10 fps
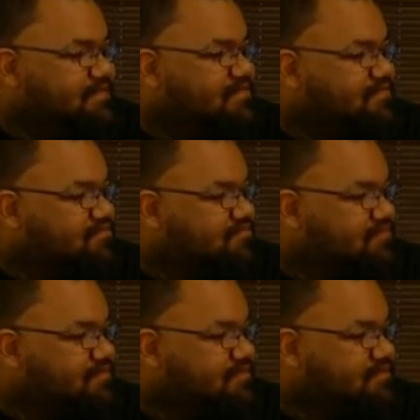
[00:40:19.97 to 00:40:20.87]

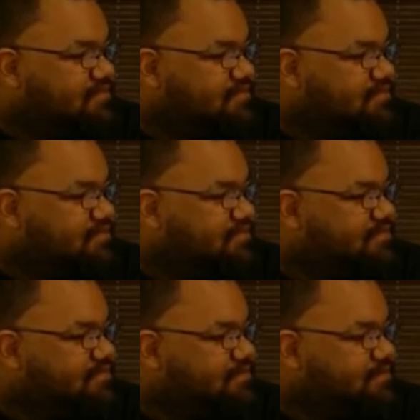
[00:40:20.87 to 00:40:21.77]

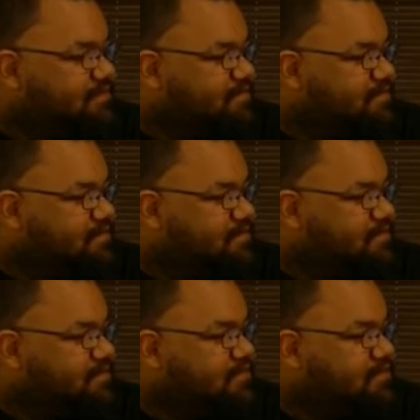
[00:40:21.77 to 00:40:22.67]

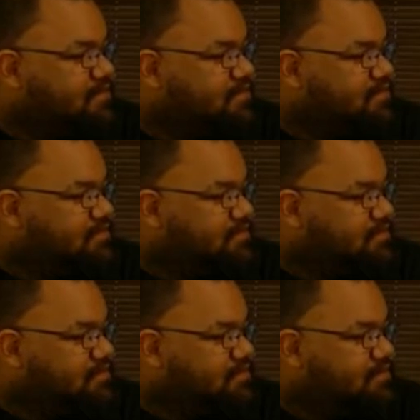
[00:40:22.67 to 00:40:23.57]

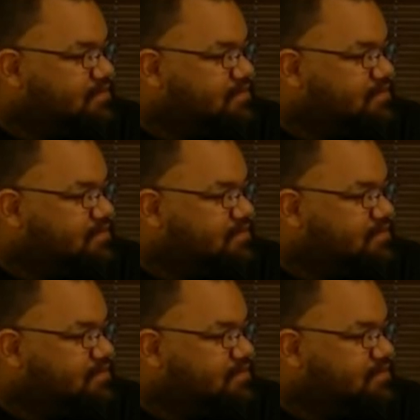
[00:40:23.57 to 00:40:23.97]
[no speech]